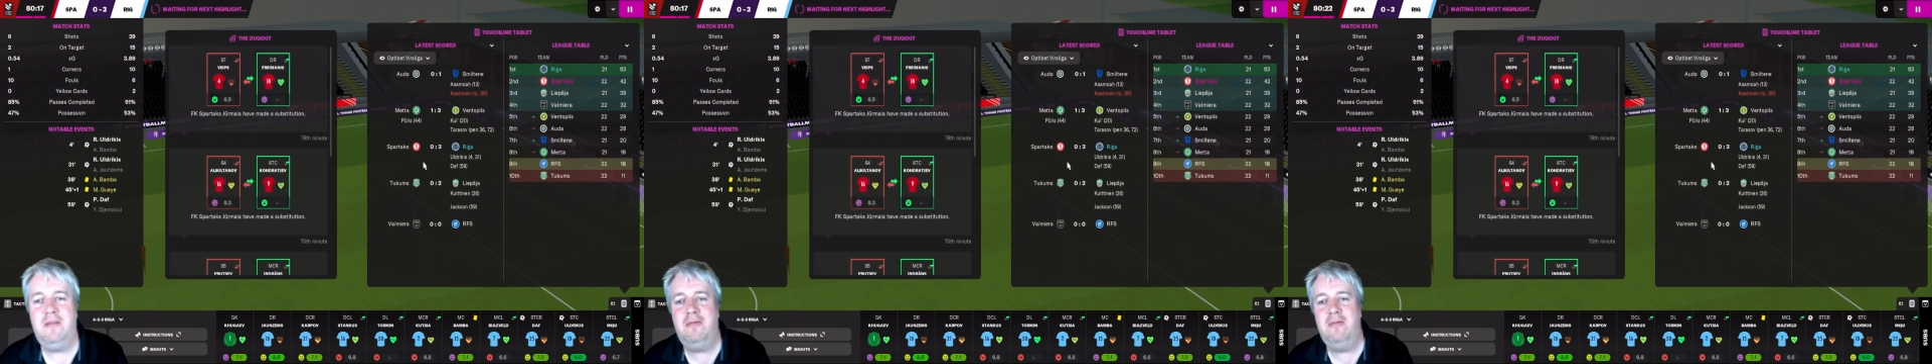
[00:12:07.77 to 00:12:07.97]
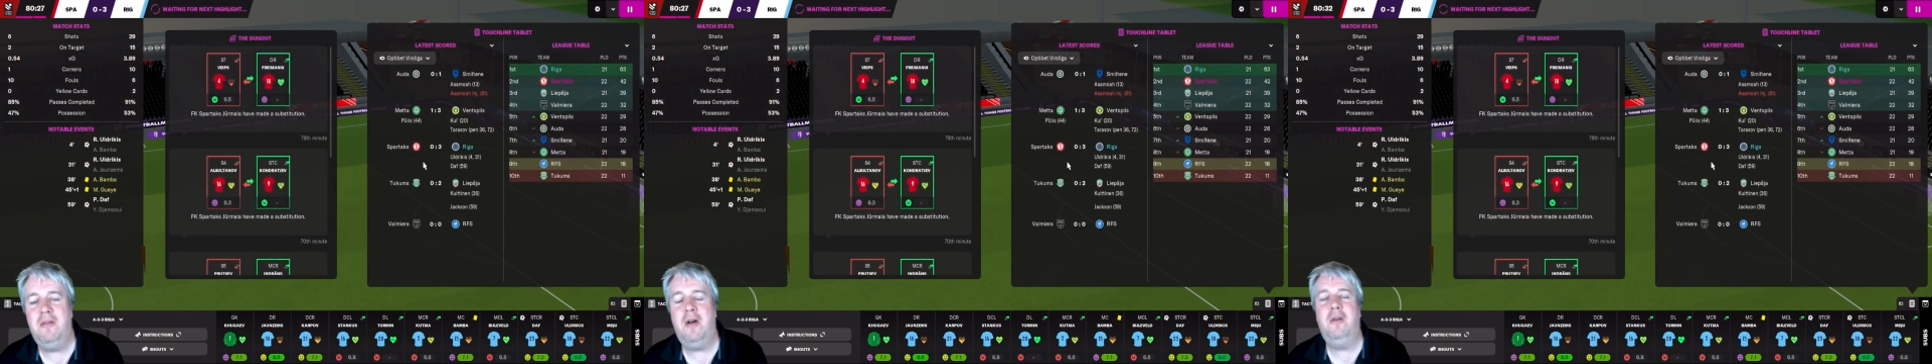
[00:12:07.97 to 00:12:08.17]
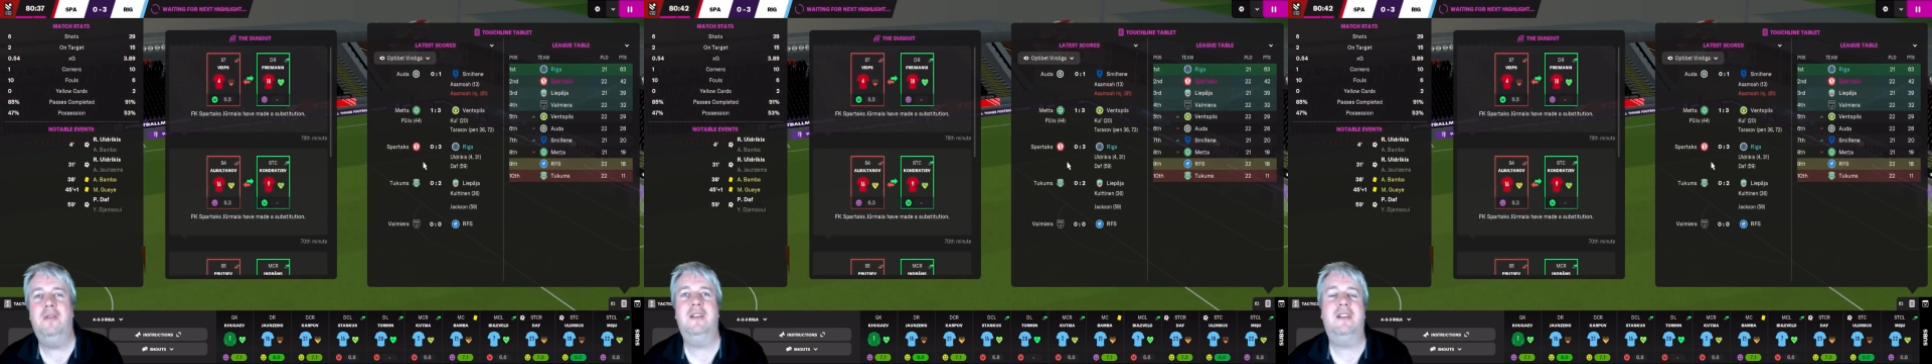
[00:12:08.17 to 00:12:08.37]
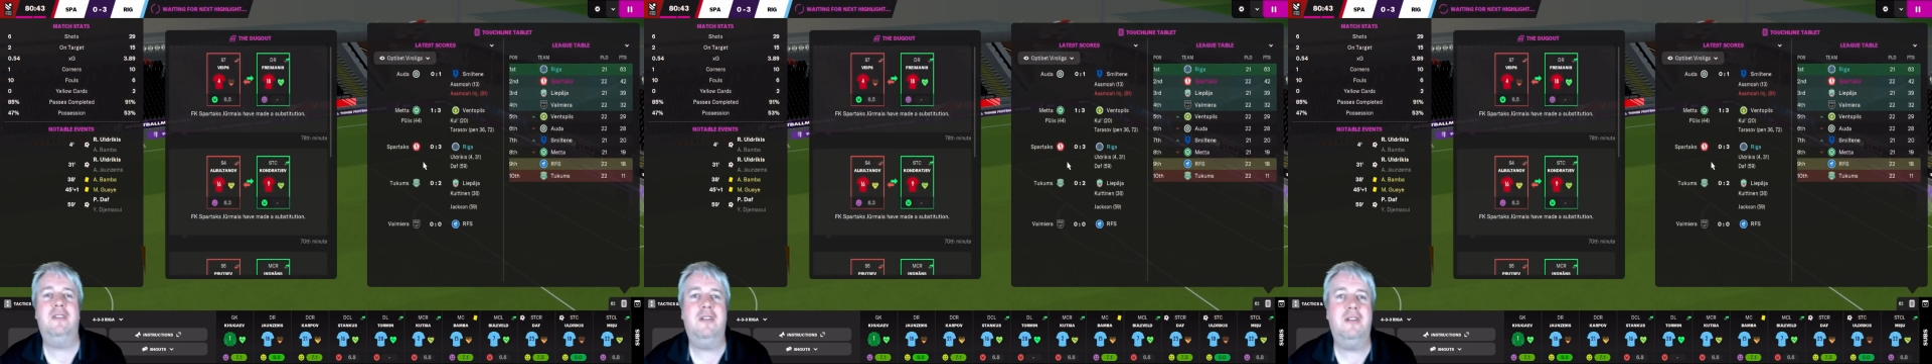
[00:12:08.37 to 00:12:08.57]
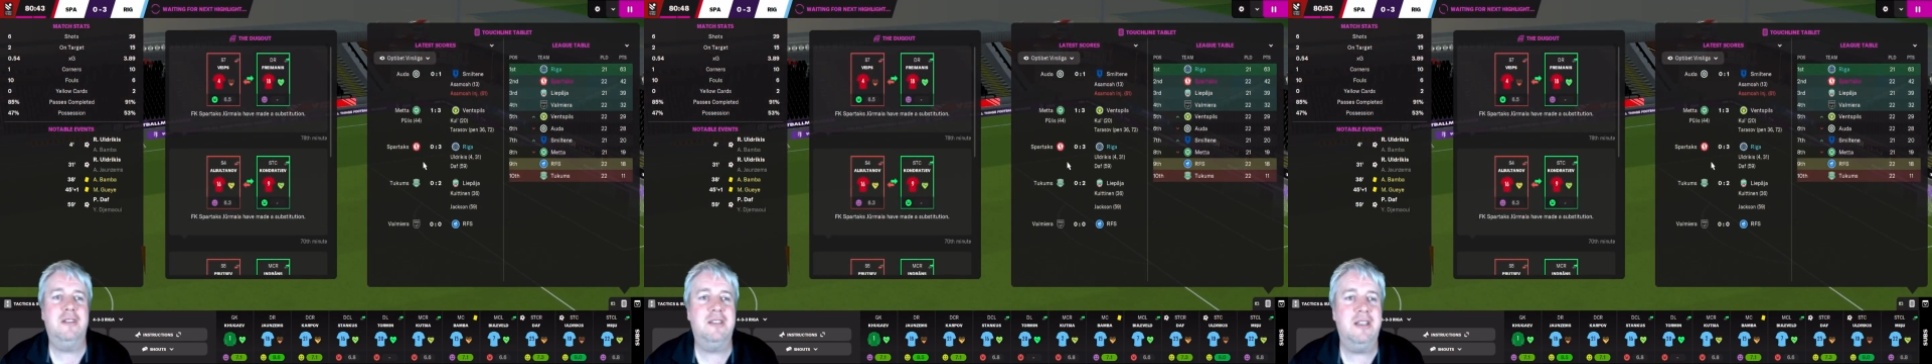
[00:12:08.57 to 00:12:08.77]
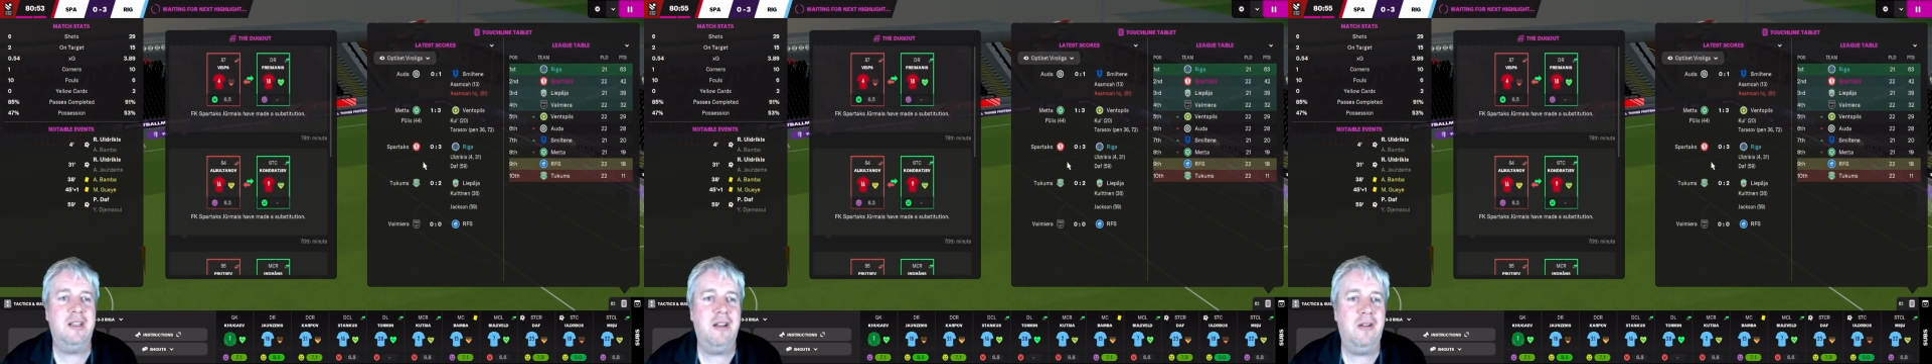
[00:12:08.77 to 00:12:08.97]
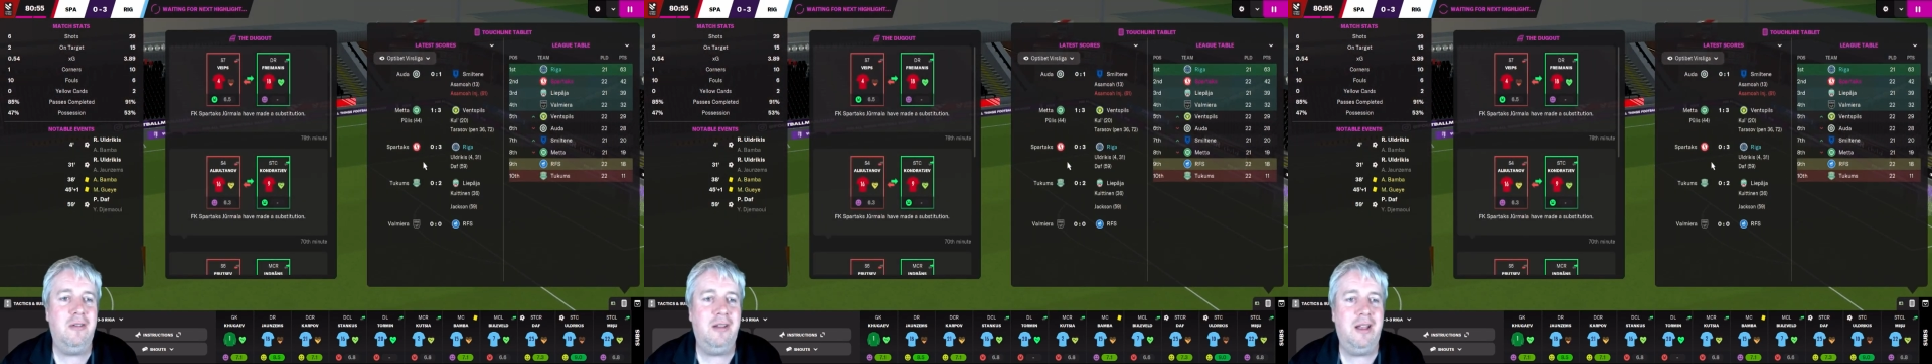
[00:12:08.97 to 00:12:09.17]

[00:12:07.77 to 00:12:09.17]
Roll across the goal